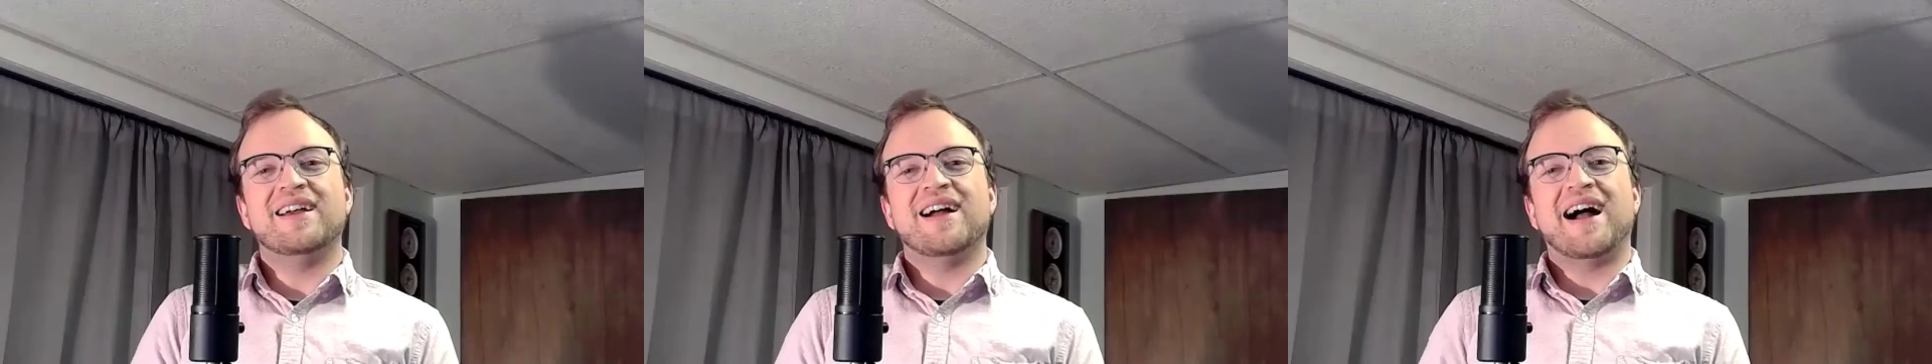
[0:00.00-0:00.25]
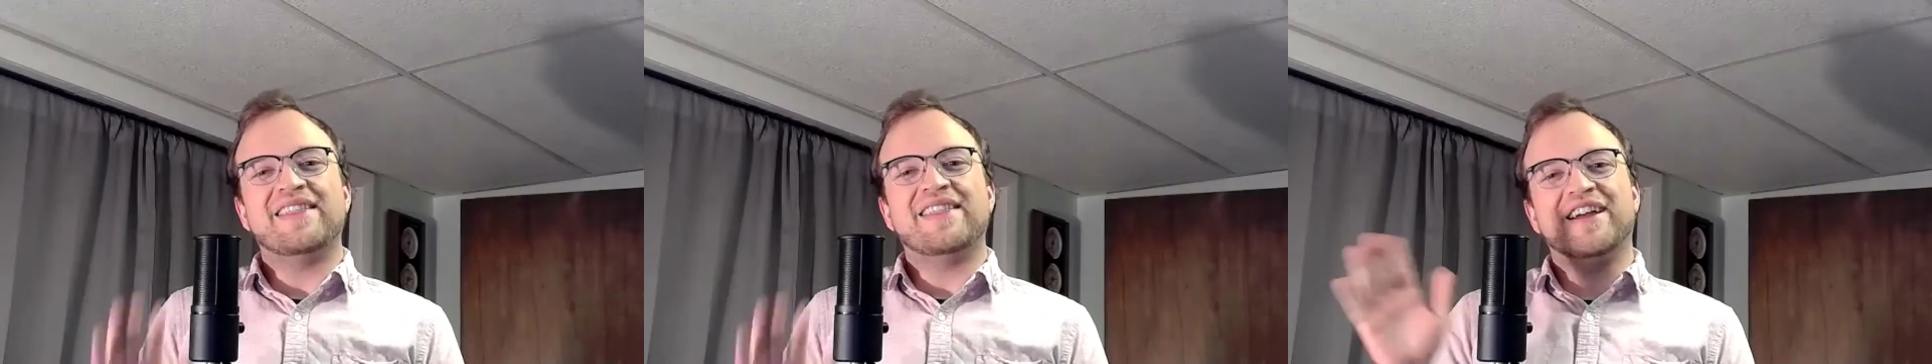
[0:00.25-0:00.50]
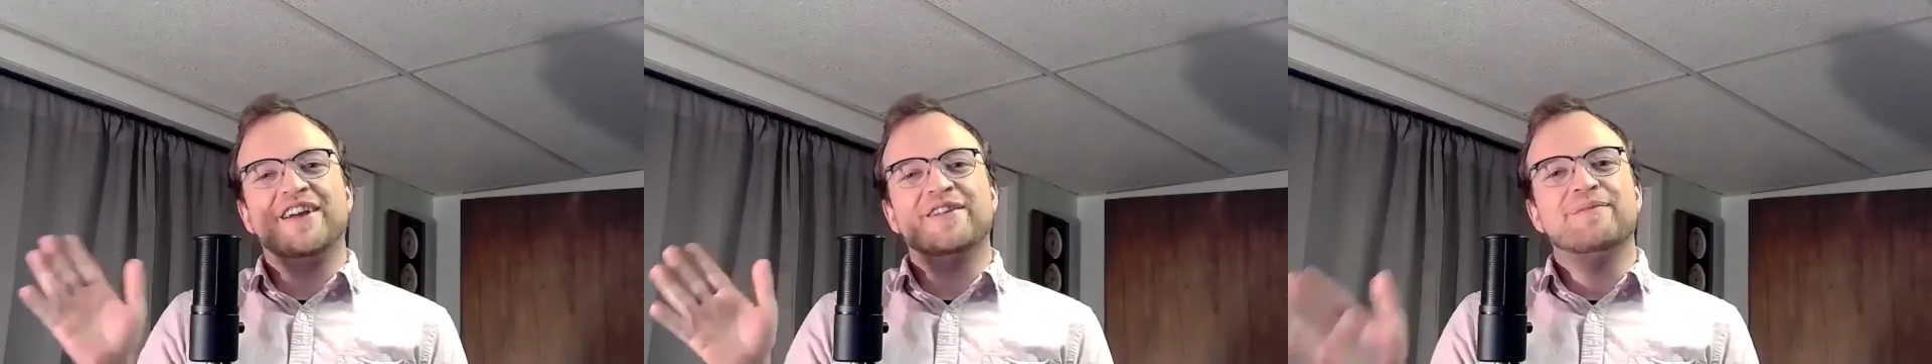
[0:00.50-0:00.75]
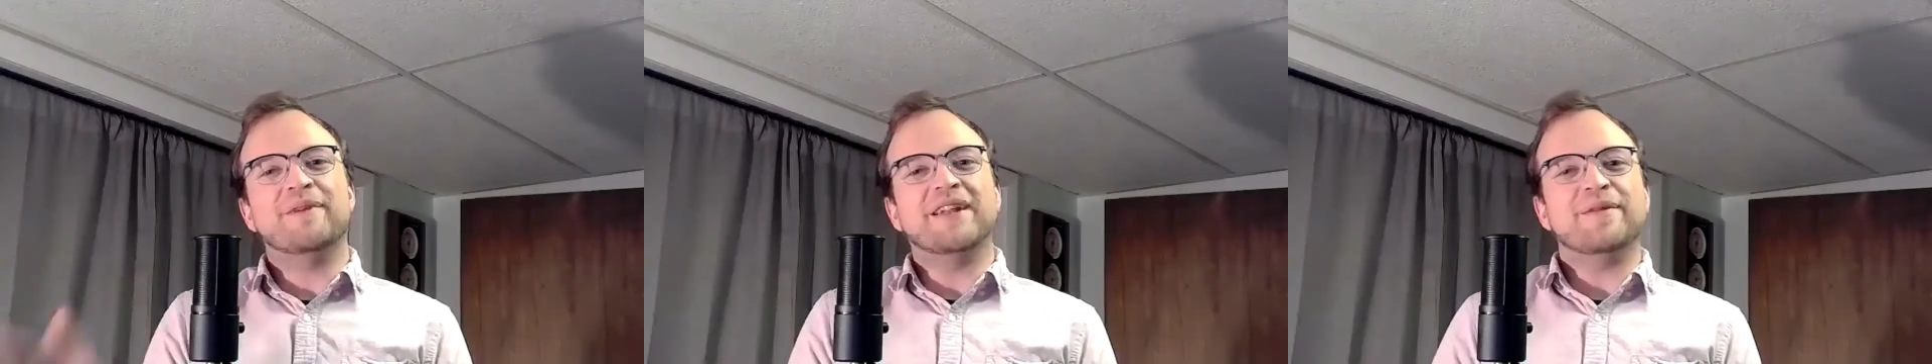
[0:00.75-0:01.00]
Hi there,
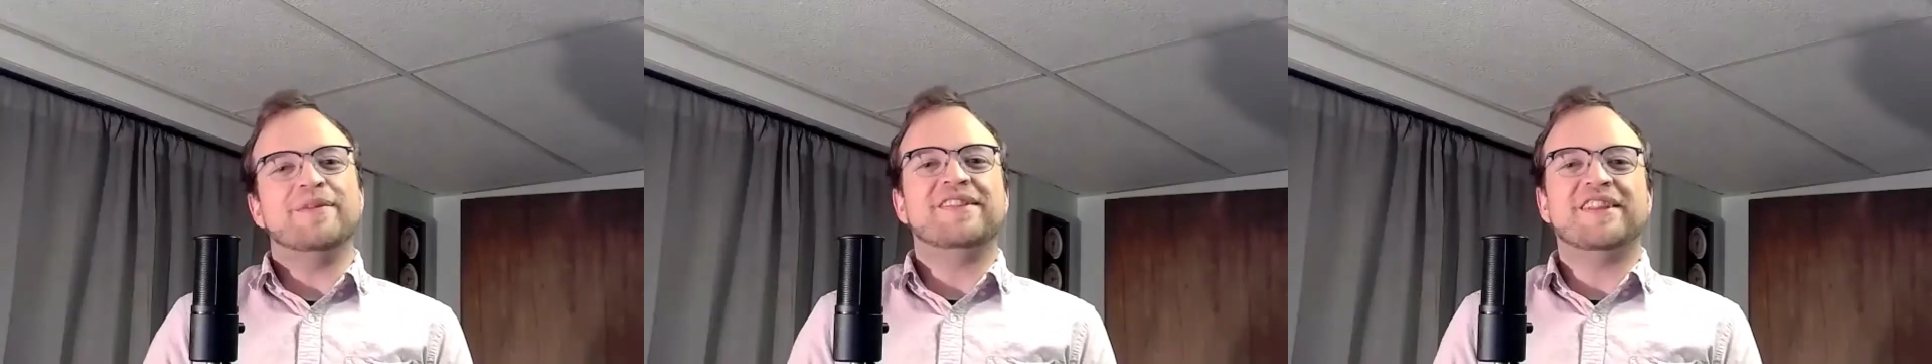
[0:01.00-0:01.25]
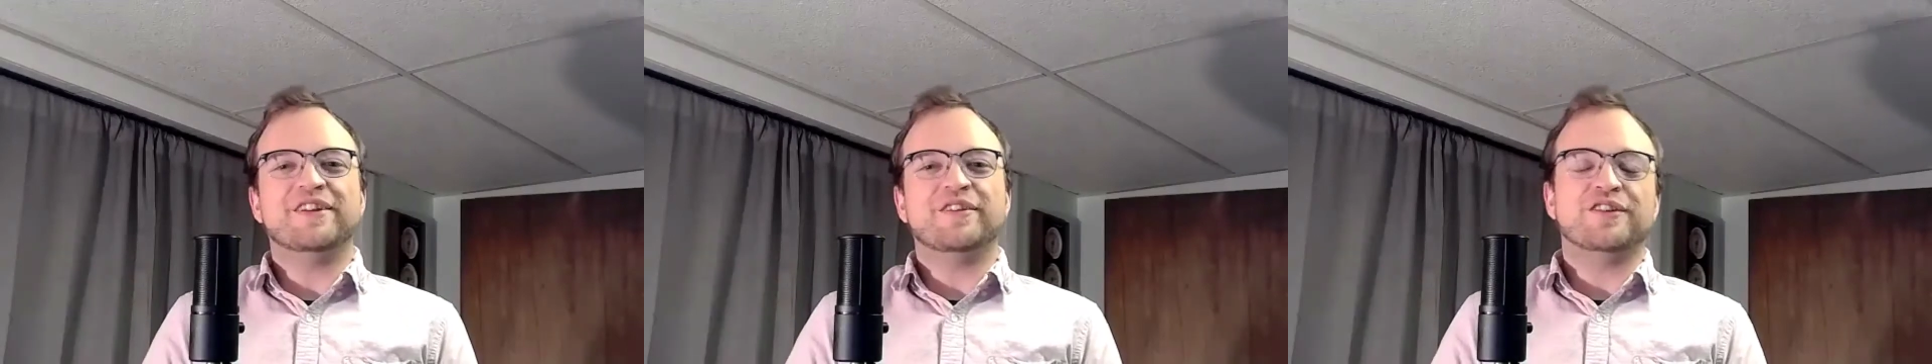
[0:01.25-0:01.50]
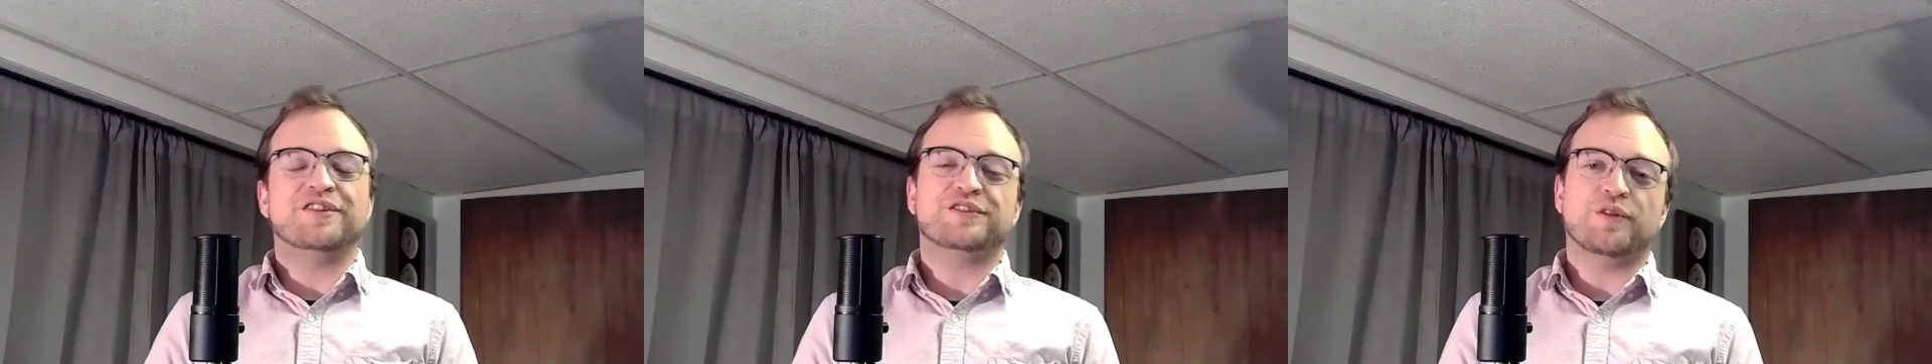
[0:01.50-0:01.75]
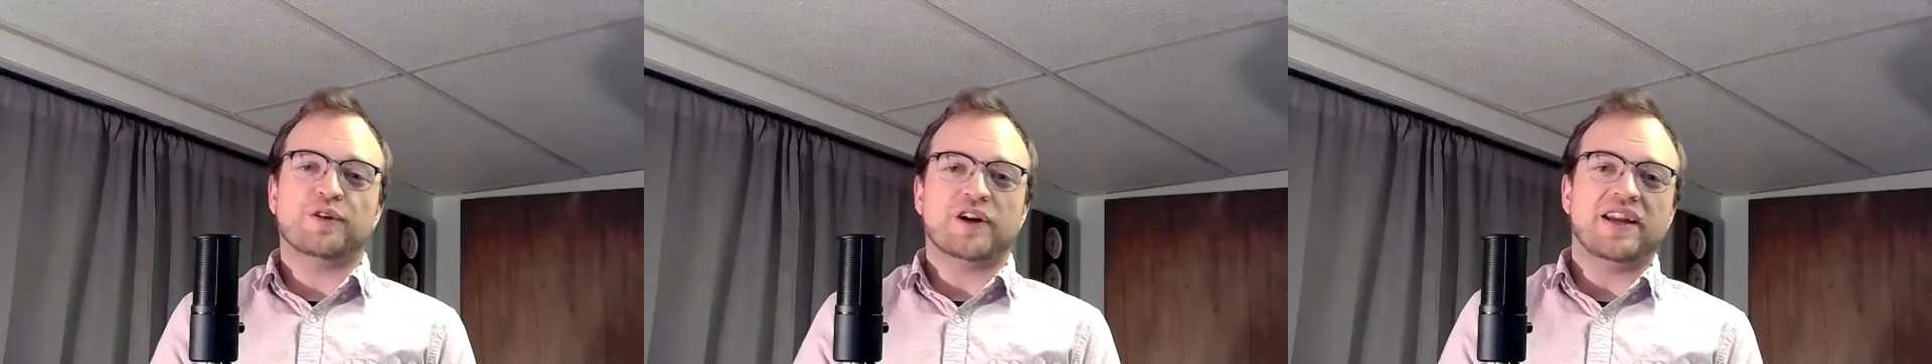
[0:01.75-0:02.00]
my name is Theodore
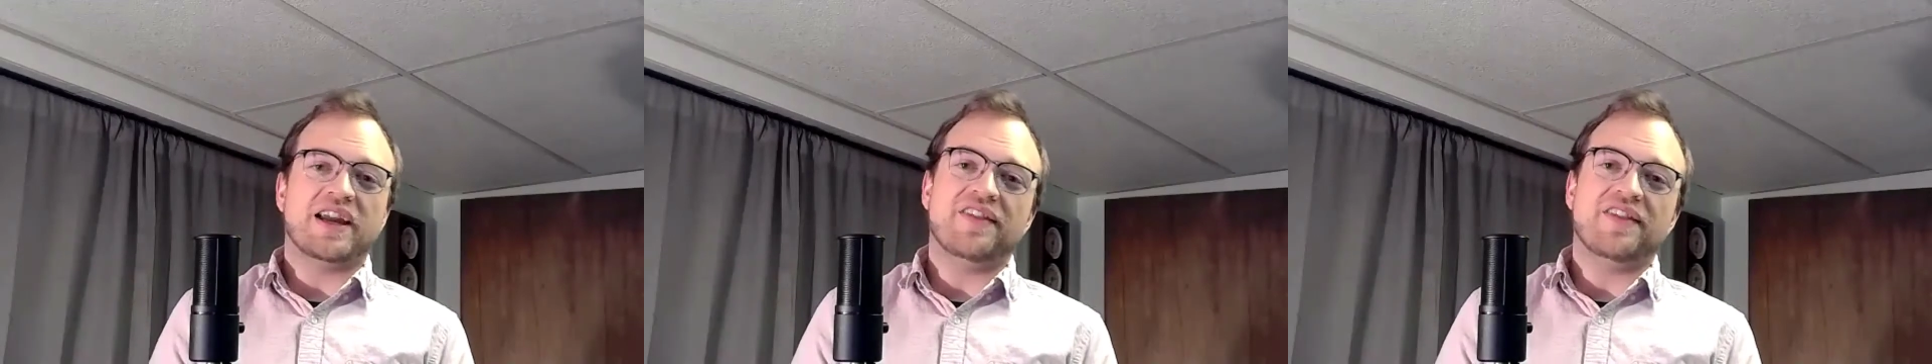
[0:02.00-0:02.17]
Story,